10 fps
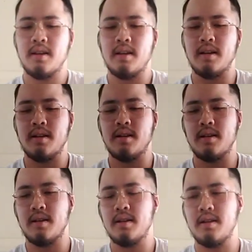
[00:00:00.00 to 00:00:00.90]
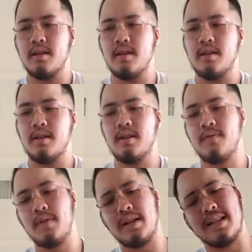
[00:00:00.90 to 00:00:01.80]
And in
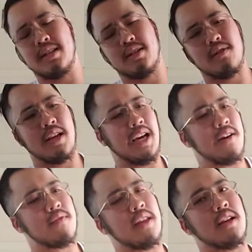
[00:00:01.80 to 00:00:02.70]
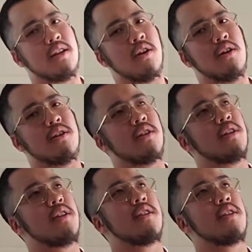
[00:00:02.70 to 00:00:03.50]
fact, I still have that card